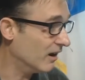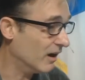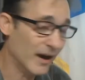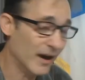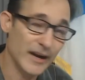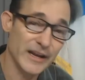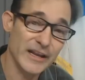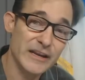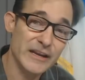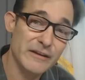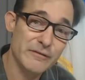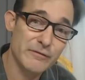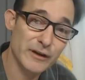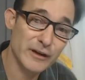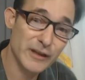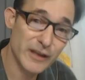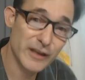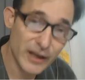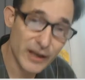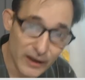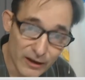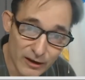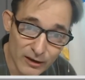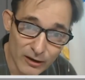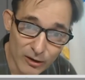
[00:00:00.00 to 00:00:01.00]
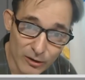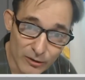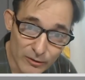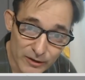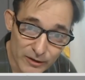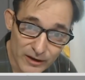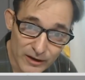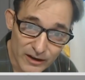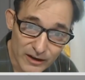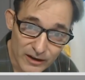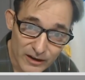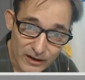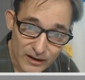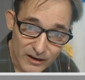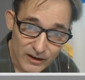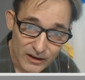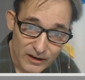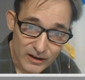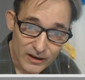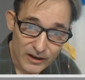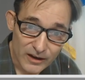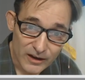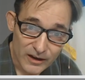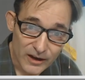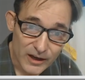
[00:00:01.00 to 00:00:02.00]
and even killed
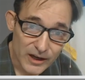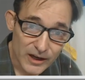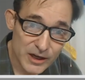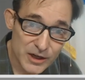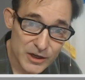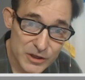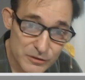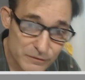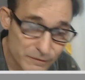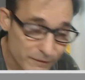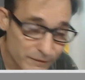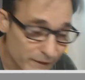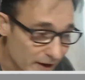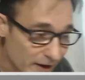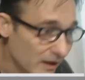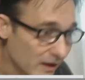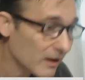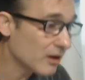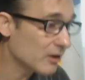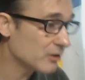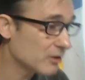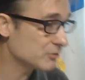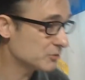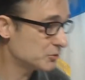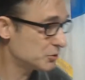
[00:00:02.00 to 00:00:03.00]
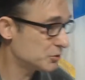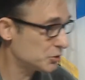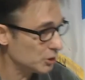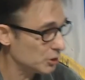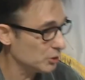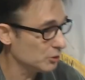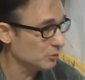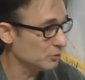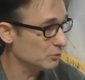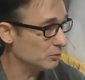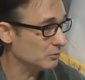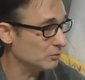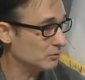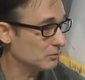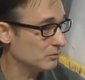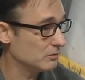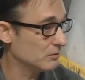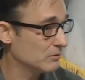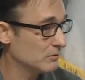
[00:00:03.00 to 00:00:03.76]
his fellow Jew